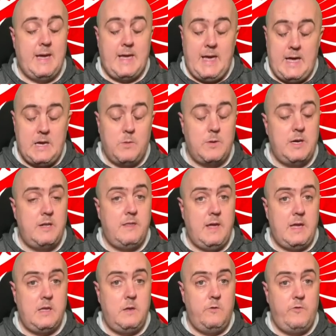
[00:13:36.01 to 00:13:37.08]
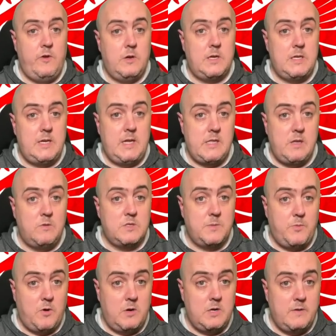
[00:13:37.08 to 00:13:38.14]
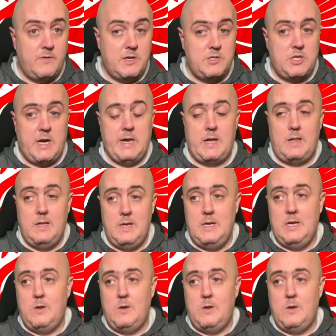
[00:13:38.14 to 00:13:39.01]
Again, I want to thank you for your continued support of our channel.